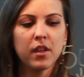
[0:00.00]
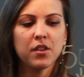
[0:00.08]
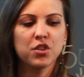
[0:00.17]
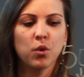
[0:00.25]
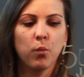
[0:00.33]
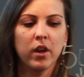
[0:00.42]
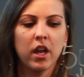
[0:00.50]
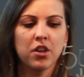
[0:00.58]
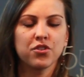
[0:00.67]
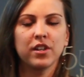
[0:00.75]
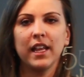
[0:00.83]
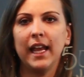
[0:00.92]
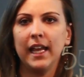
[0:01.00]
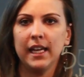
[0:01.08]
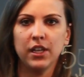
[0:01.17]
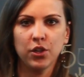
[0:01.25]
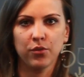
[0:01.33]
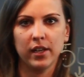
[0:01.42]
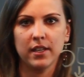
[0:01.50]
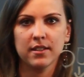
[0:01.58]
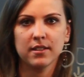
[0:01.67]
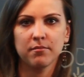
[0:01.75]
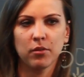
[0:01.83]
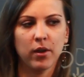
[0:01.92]
to 180
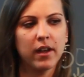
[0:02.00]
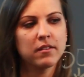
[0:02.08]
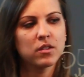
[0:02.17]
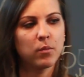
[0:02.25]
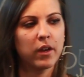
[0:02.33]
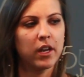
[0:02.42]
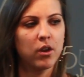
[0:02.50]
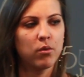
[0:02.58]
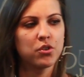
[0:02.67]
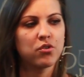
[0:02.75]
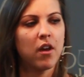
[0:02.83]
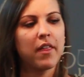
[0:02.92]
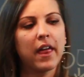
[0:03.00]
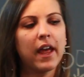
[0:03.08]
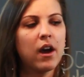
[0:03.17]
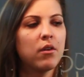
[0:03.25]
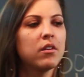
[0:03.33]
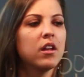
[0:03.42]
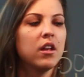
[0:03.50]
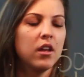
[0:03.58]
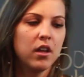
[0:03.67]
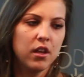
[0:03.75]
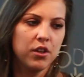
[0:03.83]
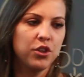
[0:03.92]
degrees, okay? So when I go and draw that out,
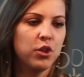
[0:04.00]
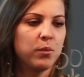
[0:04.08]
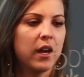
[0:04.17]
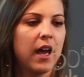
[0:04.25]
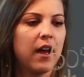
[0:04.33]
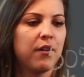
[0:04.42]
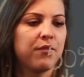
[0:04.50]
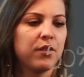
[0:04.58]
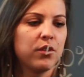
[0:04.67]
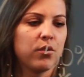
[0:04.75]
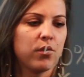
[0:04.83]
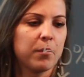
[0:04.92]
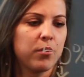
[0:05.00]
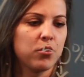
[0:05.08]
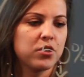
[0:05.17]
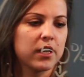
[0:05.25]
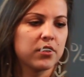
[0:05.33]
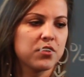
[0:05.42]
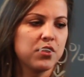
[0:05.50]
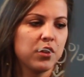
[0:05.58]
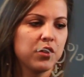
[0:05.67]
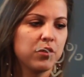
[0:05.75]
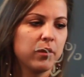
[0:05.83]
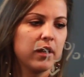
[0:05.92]
you would have your protractor so you
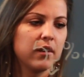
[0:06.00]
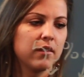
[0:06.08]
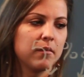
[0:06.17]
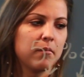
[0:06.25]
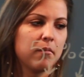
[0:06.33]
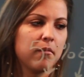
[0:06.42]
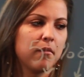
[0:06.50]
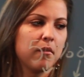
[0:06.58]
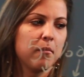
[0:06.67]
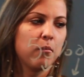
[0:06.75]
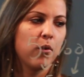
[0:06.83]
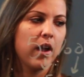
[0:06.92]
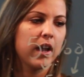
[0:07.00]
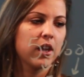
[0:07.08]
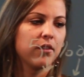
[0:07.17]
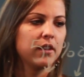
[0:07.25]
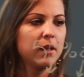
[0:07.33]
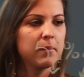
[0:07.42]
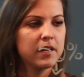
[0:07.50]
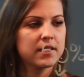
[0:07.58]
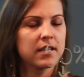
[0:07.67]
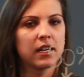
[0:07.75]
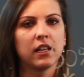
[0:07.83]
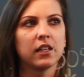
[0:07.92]
could do it more accurately, but it's
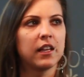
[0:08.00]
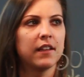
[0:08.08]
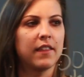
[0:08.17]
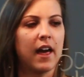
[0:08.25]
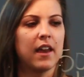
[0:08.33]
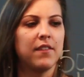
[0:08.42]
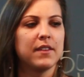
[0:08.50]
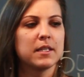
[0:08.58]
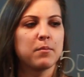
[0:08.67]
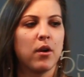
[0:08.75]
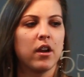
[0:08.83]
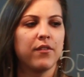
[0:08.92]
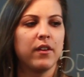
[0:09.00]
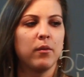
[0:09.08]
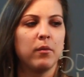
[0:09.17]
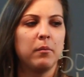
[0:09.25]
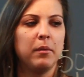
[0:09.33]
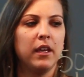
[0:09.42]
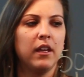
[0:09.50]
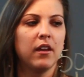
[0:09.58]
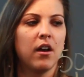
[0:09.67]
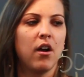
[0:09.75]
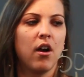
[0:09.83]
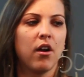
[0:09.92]
gonna look like that, and this part of it would be
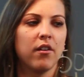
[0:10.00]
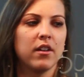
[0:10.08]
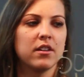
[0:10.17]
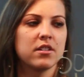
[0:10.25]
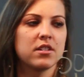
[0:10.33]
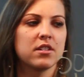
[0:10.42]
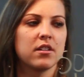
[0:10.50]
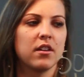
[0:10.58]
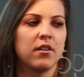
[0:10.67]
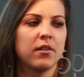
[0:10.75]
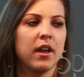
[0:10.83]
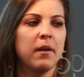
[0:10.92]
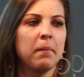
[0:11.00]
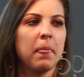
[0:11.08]
orange, okay?